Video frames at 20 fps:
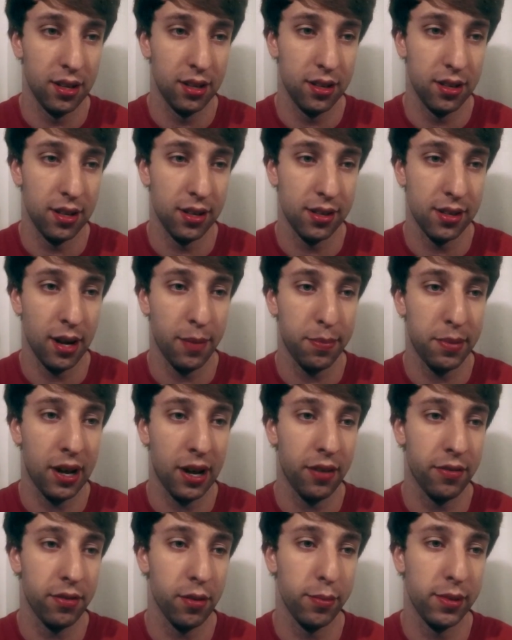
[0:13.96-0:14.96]
To step
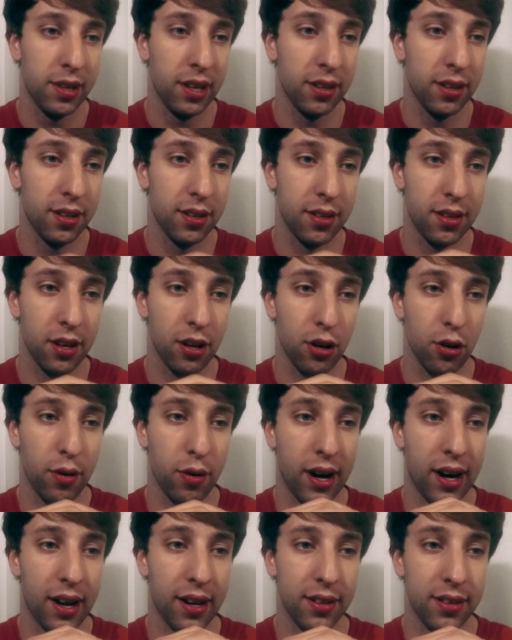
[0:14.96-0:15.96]
down from Season 2
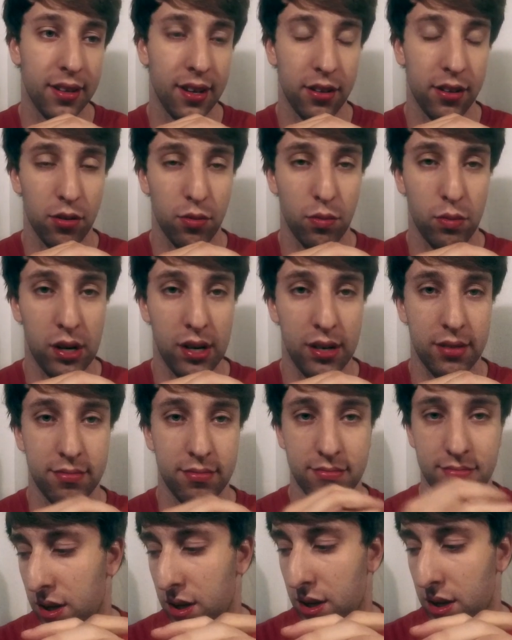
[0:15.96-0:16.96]
and Season 1.
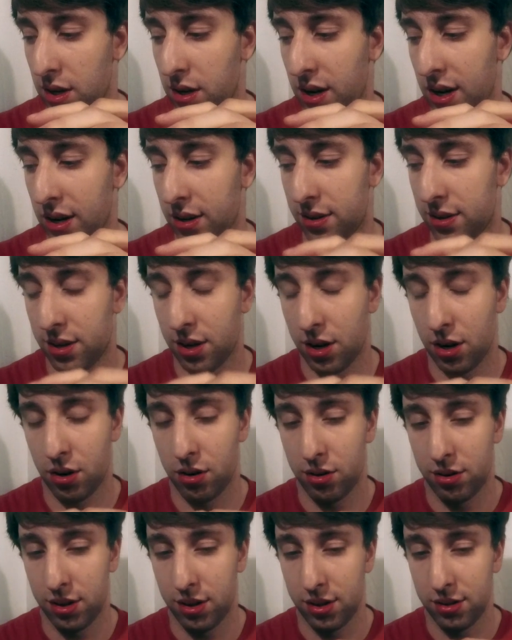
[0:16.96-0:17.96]
Alright,
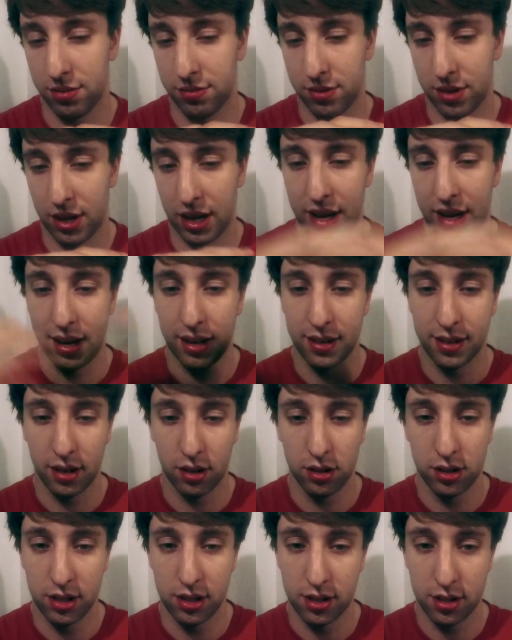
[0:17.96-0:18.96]
so I guess
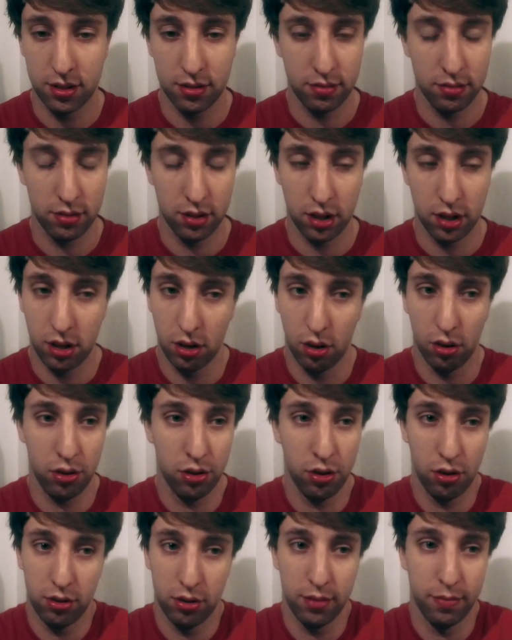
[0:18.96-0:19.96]
I'll just go
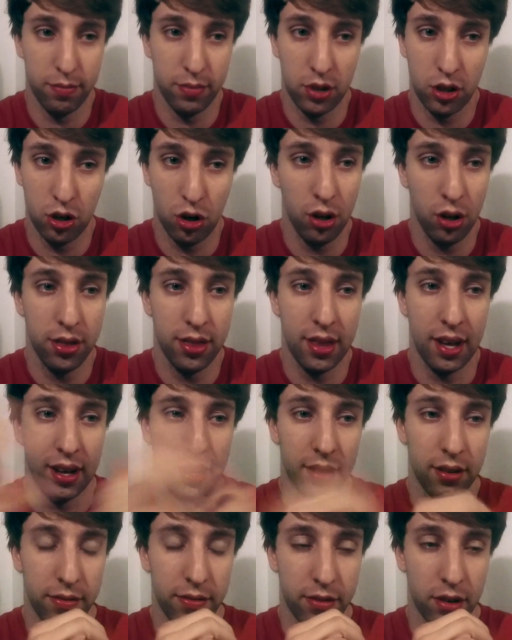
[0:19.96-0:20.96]
through some good
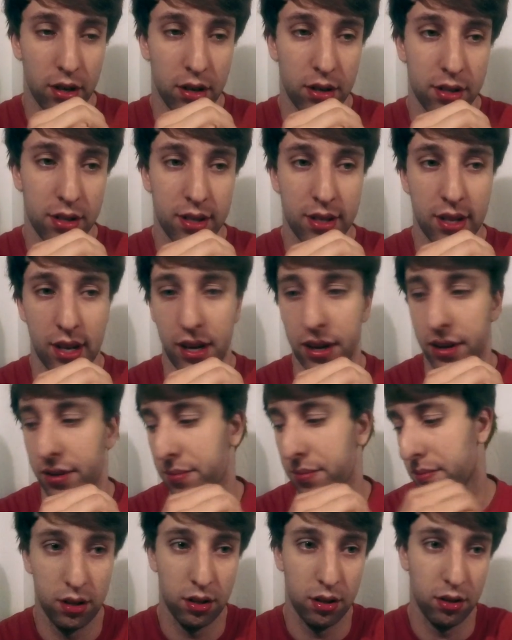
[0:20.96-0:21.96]
things first.
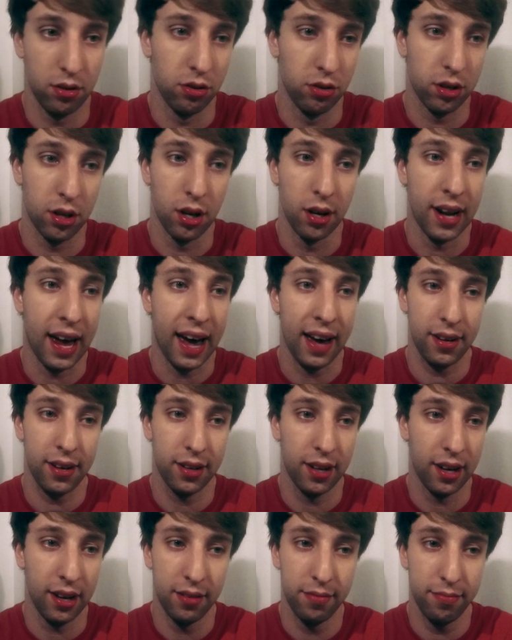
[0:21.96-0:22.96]
There's good
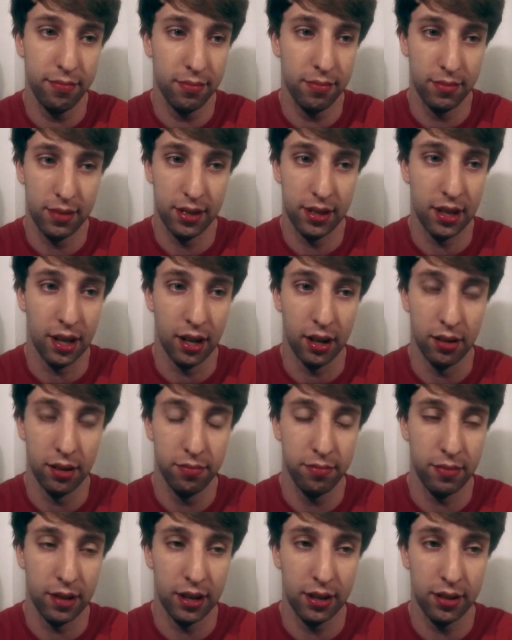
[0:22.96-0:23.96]
acting, still.
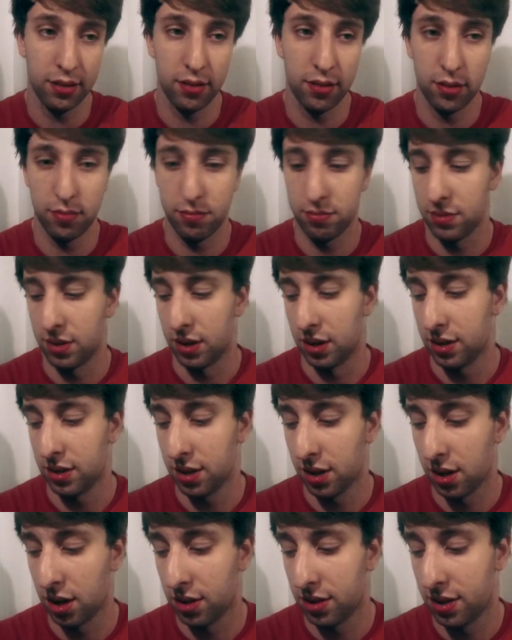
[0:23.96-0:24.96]
That's a
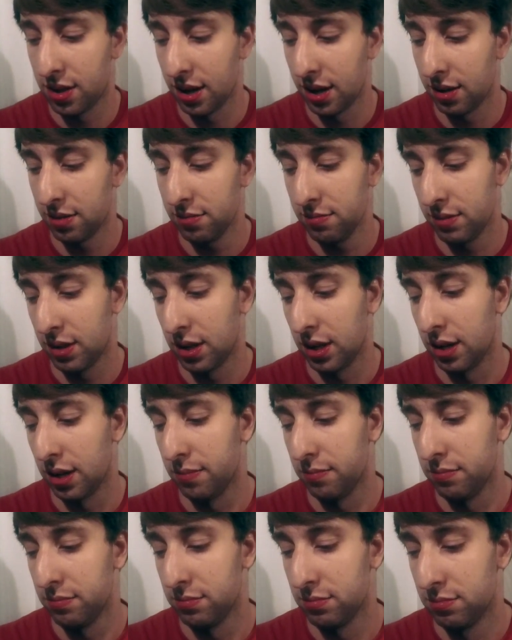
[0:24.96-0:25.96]
good thing.
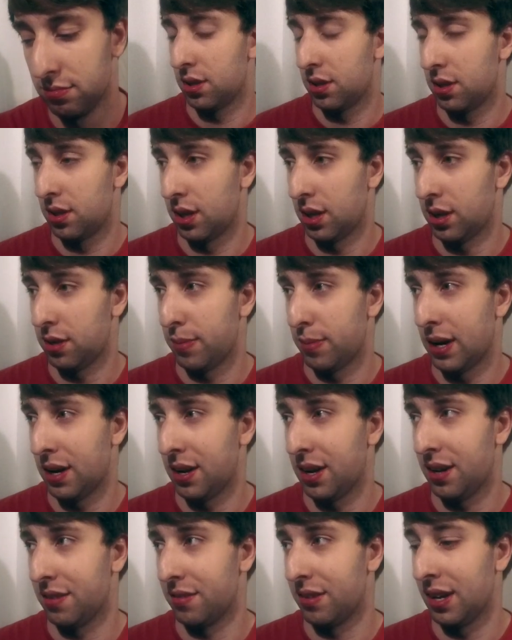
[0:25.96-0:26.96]
That's about
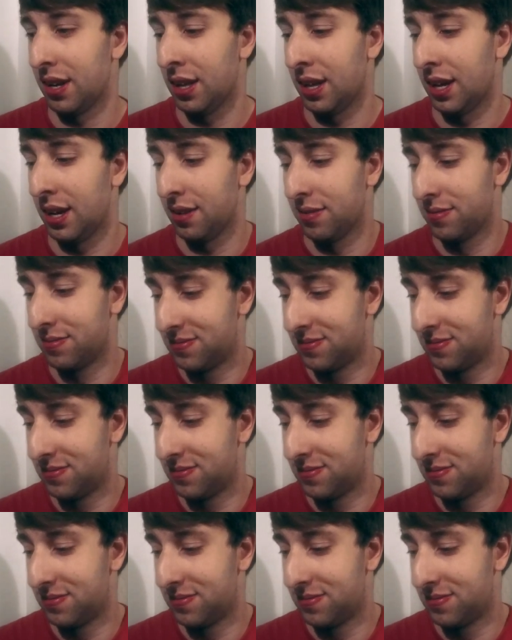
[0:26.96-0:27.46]
it, really.